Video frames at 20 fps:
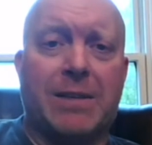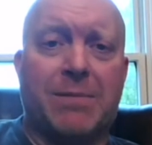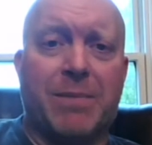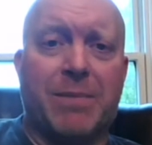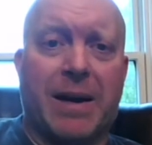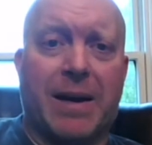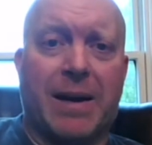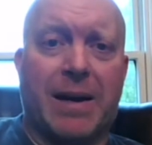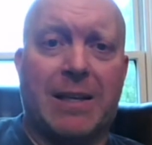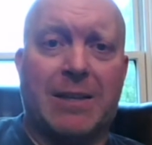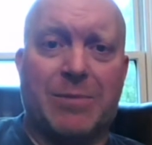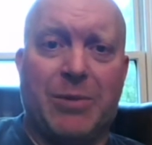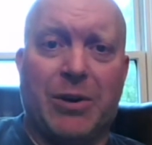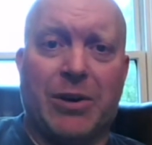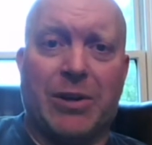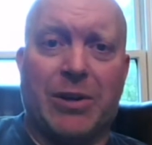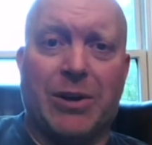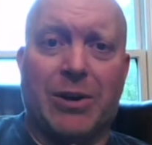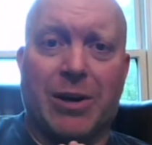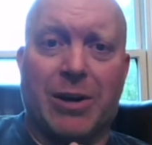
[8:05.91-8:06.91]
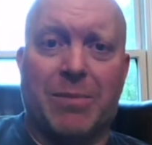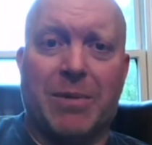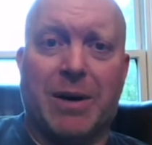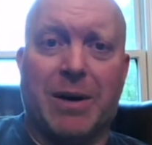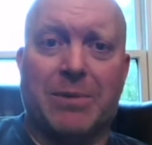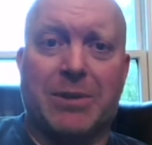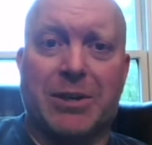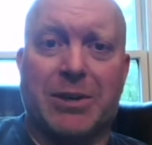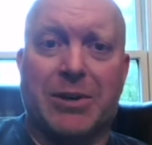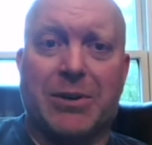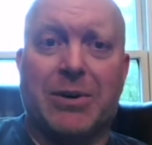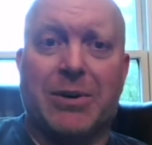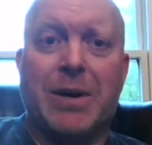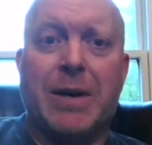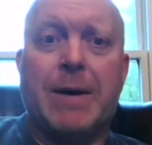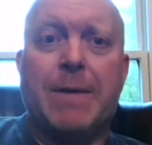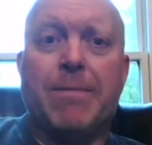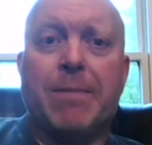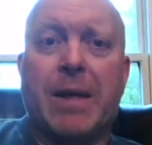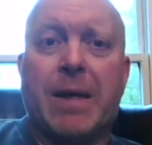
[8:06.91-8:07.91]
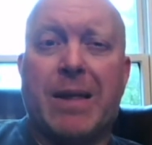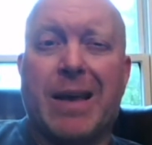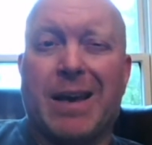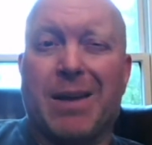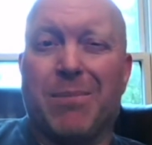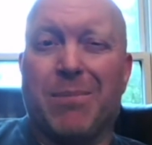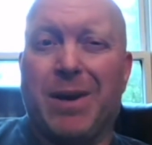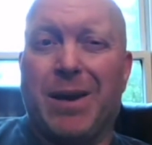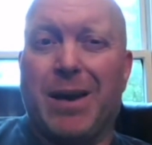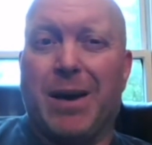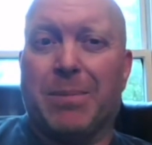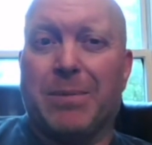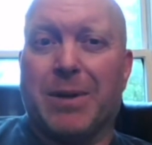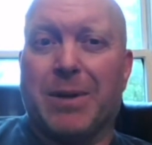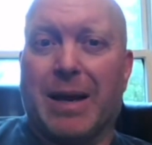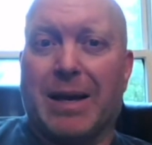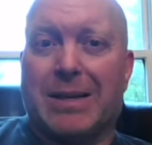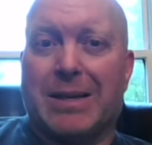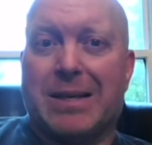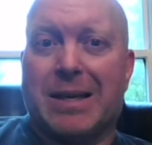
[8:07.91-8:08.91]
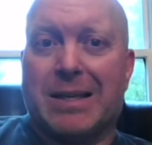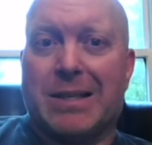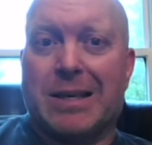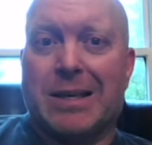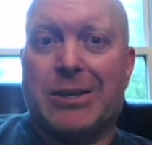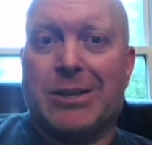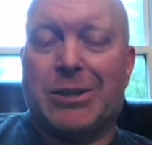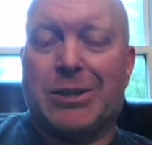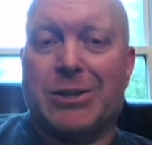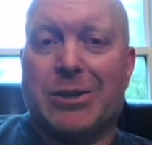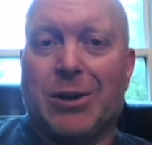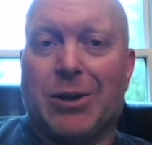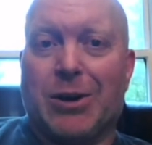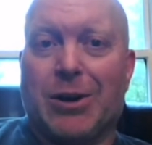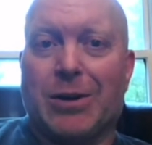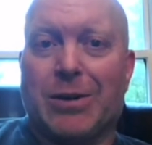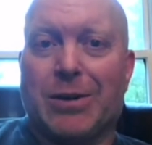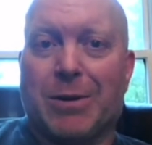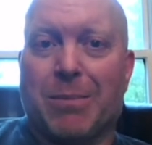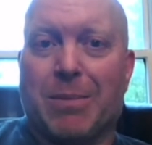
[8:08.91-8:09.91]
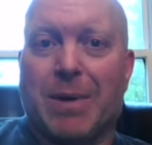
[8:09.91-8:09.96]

Right. So these things, uh, their only defense mechanism, you can look them up too